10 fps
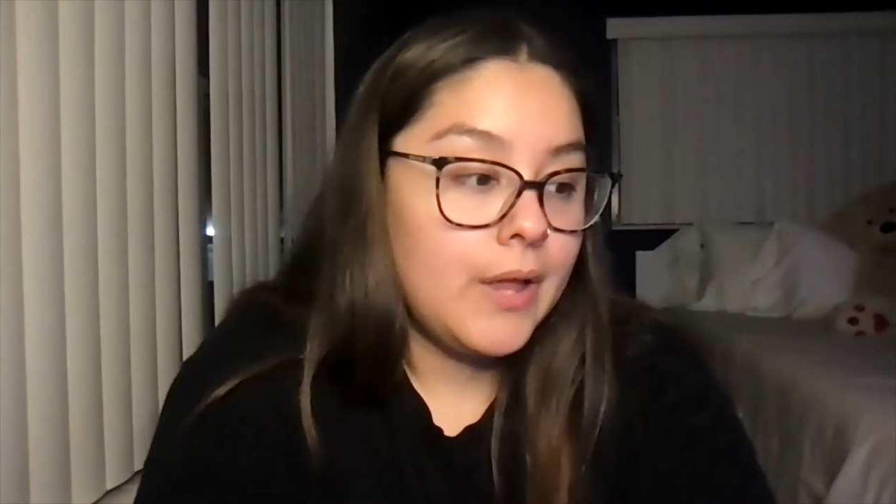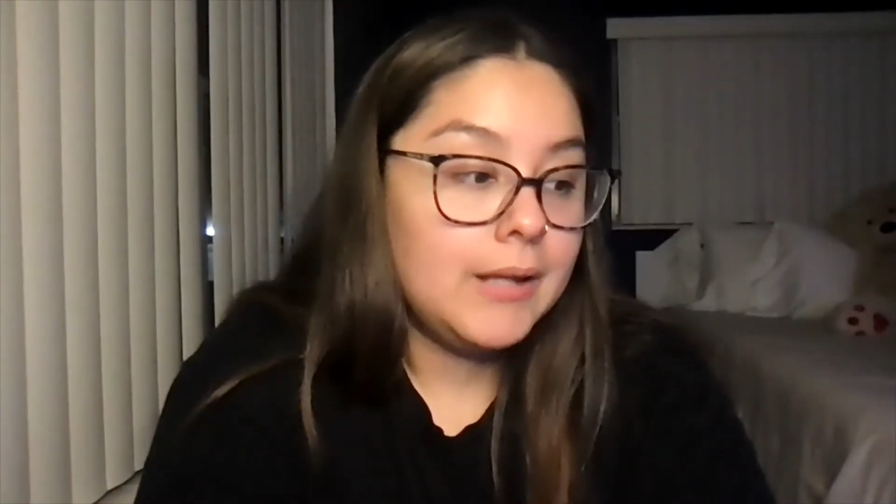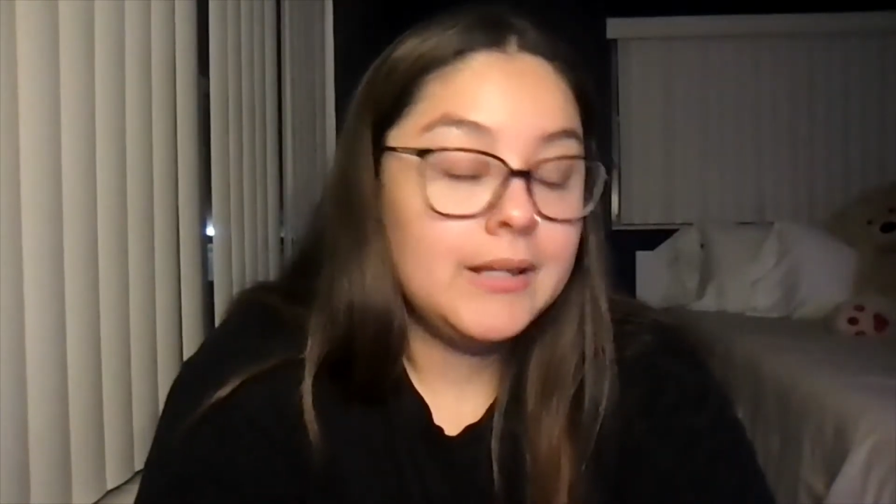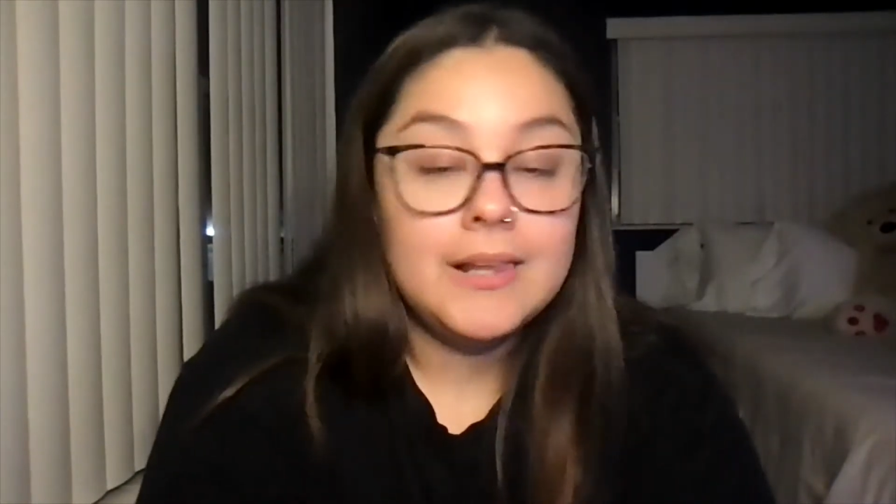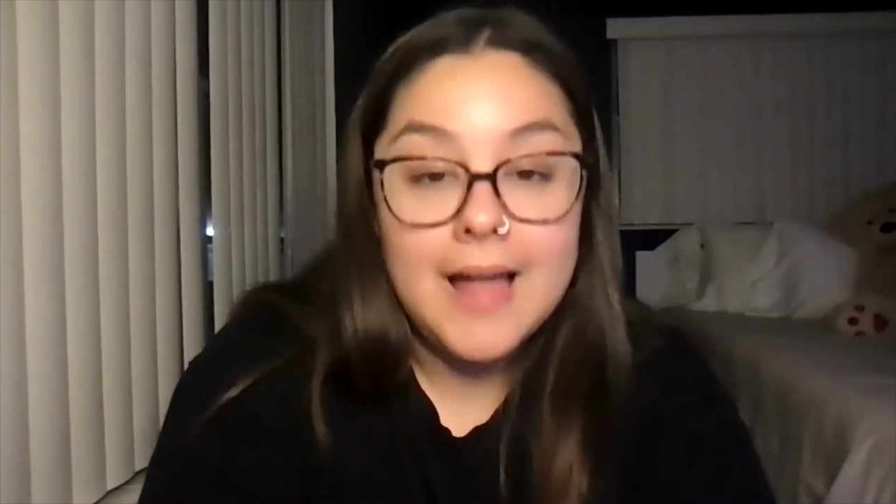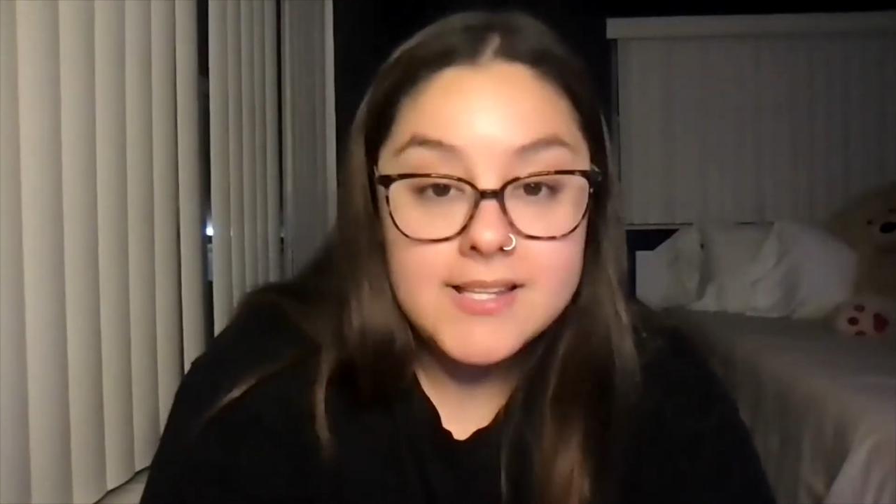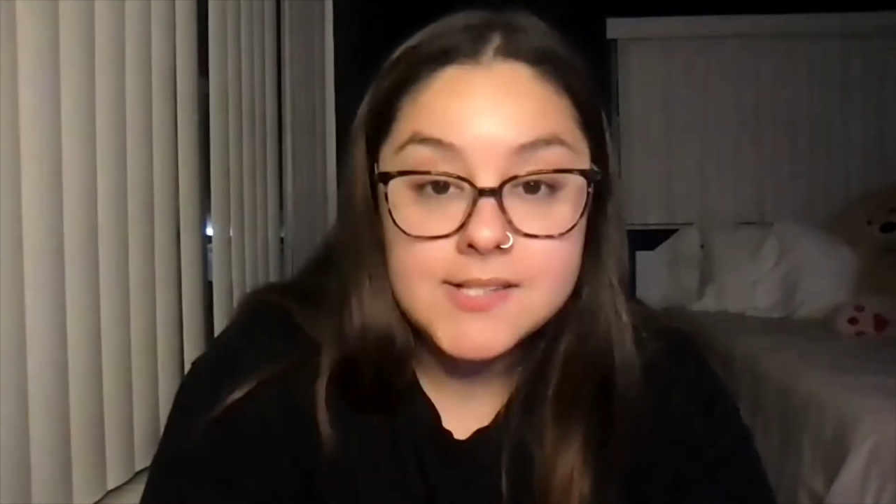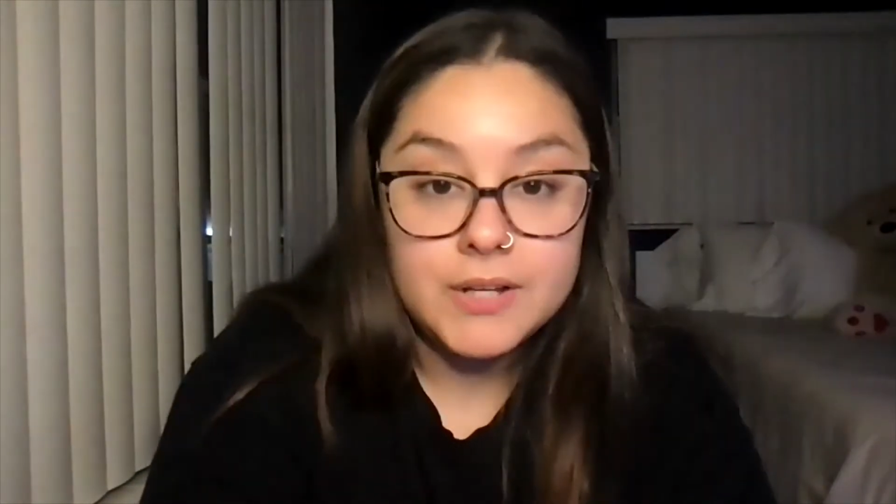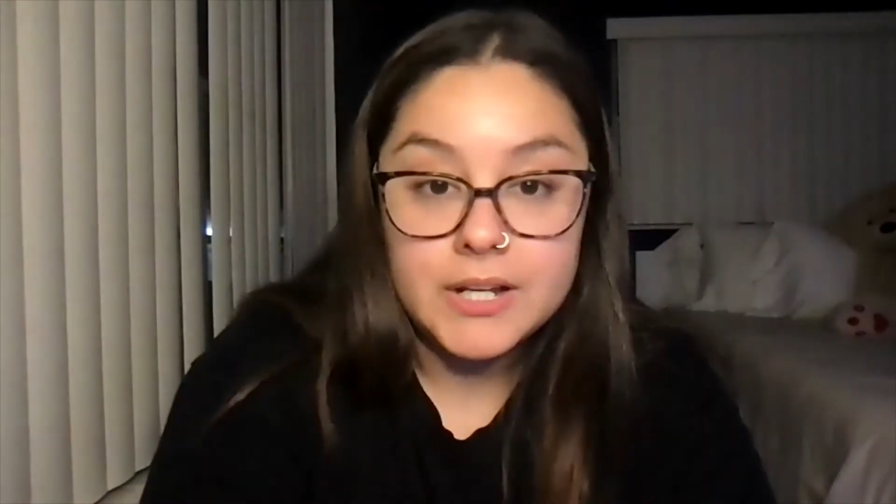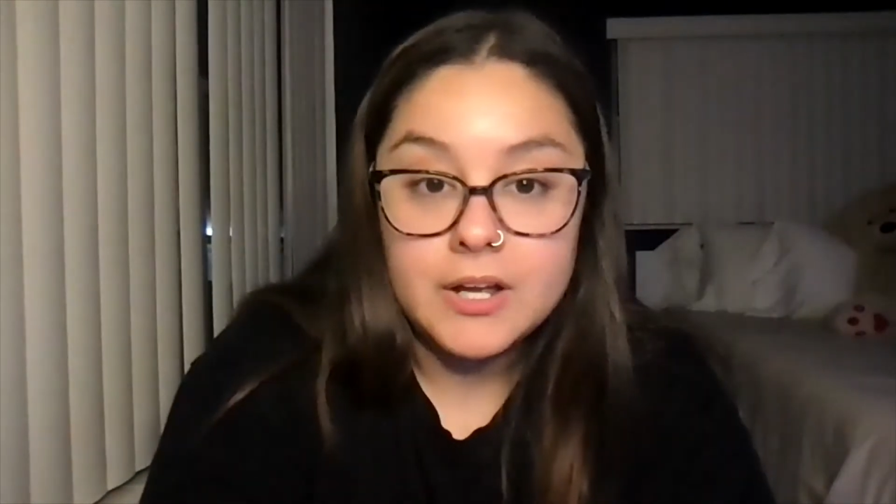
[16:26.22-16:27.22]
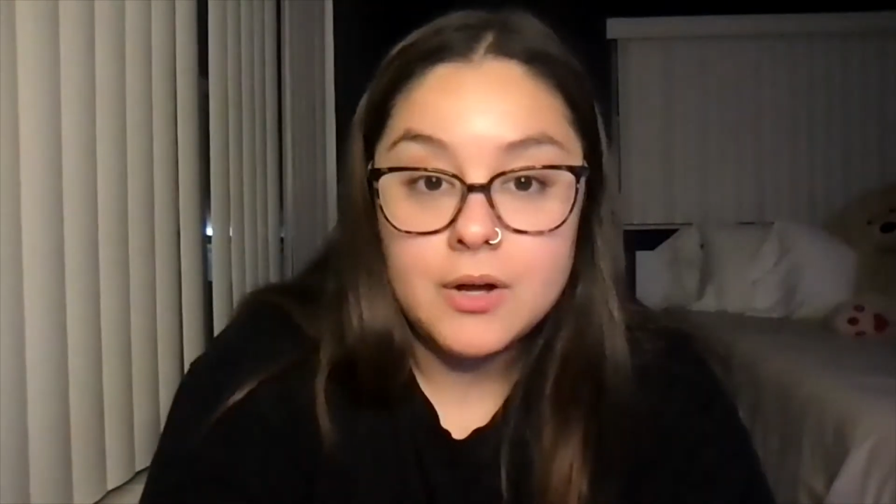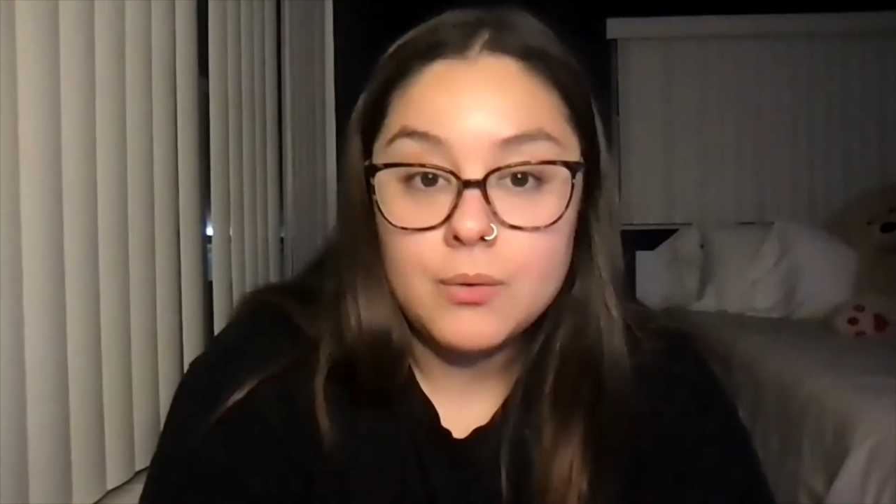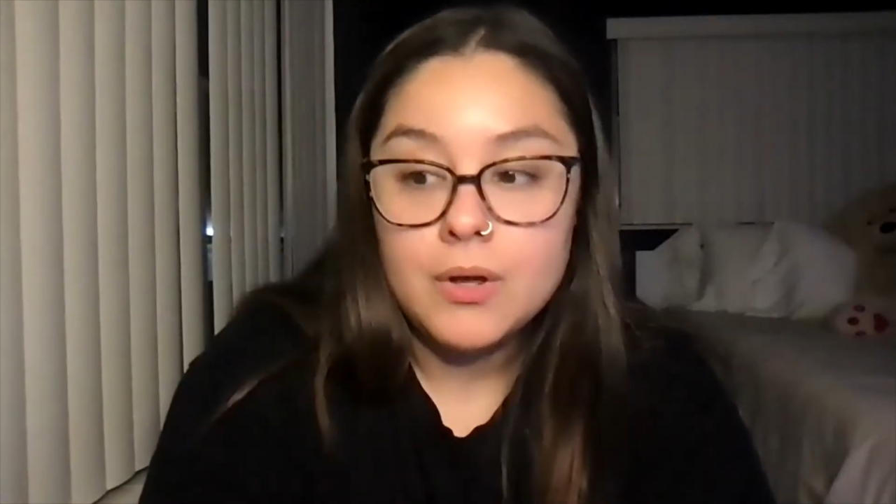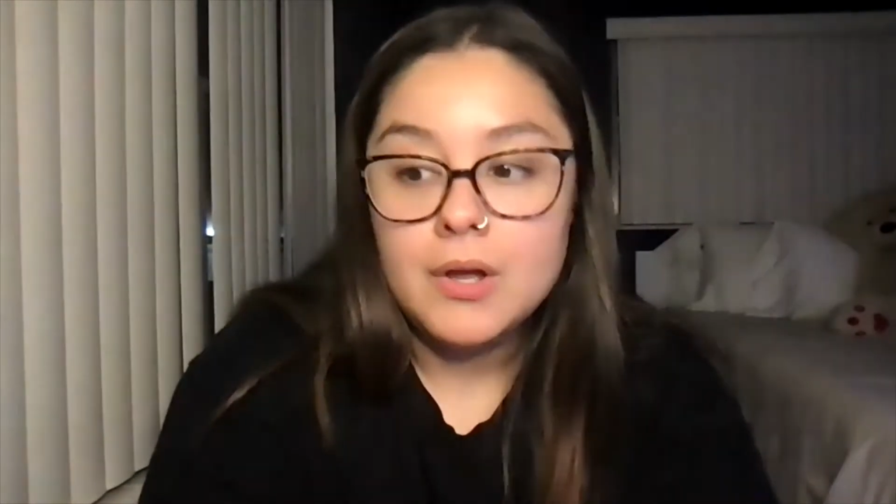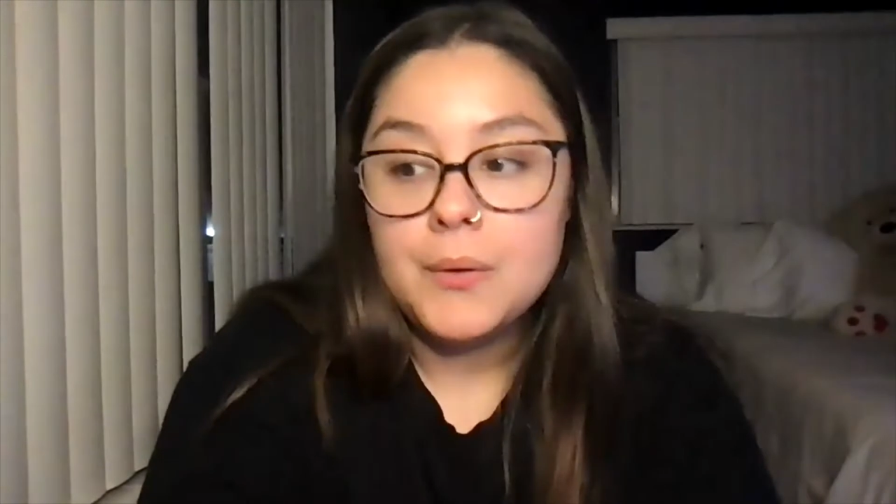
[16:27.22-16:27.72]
In the last video,